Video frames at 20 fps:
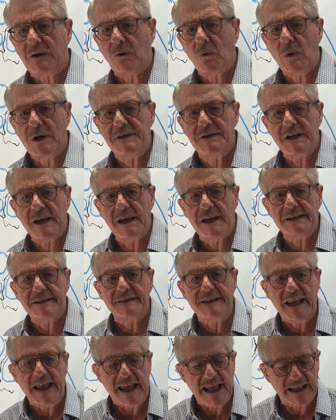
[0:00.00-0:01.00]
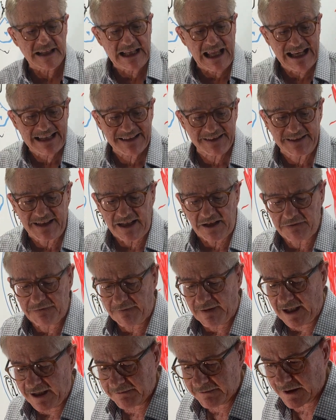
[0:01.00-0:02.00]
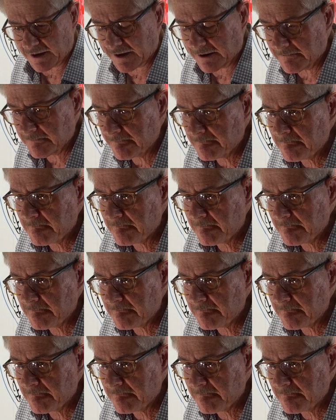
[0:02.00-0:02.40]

which is the elastic fiber.